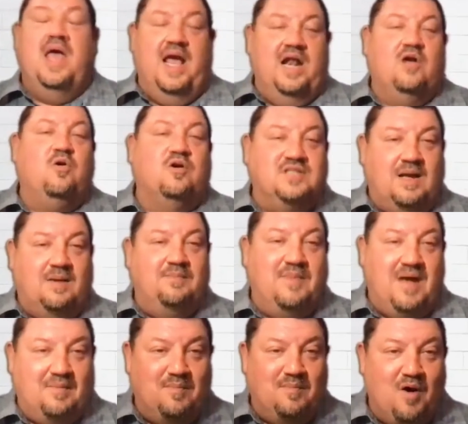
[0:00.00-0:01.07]
And of course, I'm
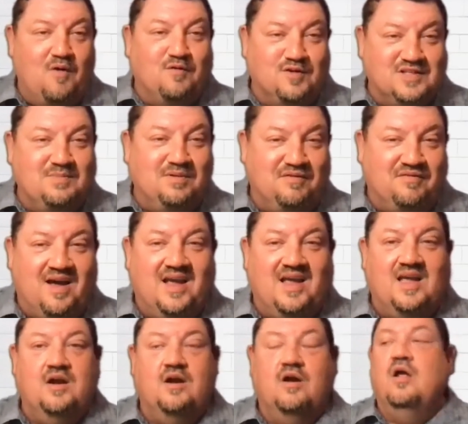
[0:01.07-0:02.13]

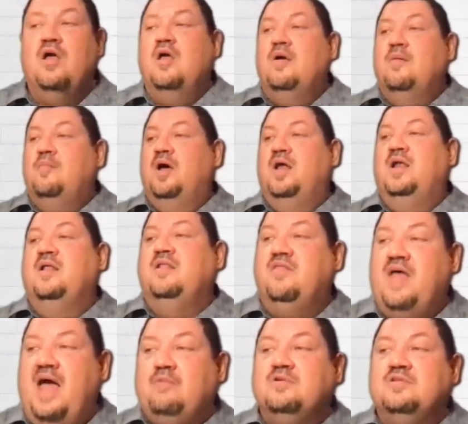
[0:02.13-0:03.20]
oversimplifying here, but
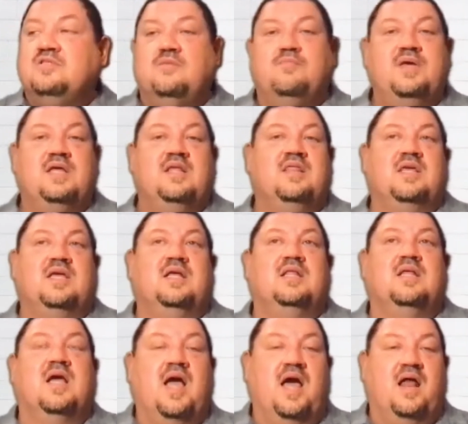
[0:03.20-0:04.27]
that was the big thing
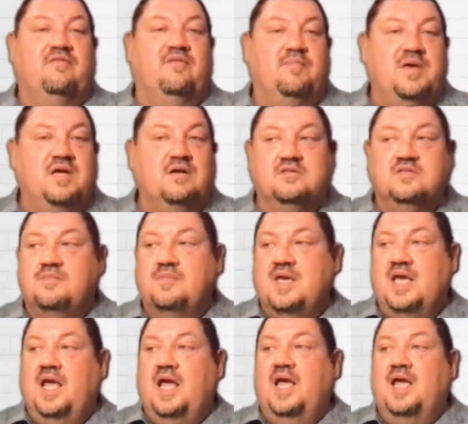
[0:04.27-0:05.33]
that kind of appealed to me.